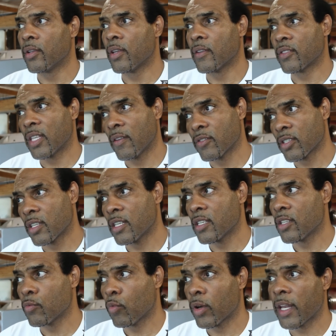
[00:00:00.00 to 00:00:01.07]
Yeah, Stevenson
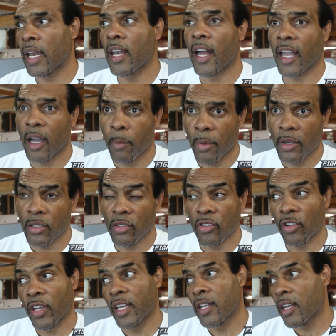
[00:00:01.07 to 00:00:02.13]
needs one-hand knockout
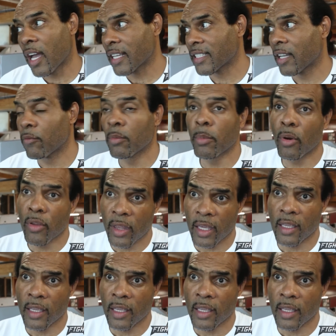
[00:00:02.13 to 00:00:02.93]
punches, Sergey knocks out with both